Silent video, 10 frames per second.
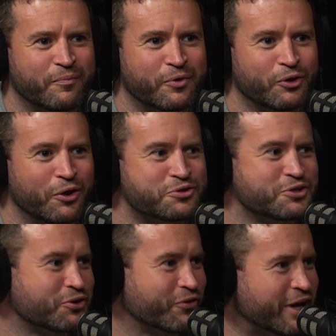
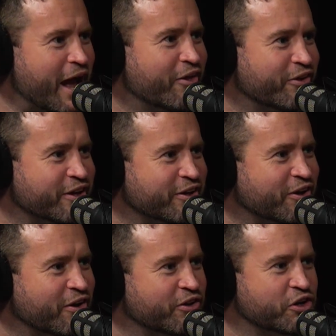closer to reality,
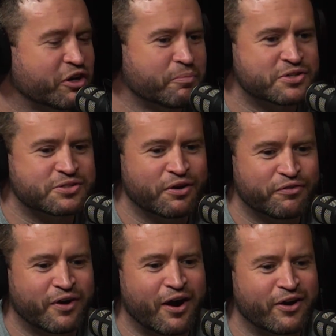that you can be
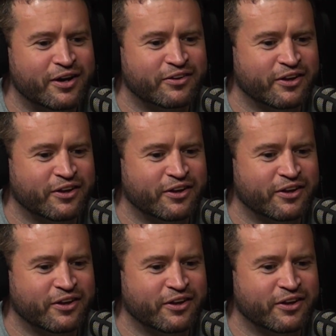so far in it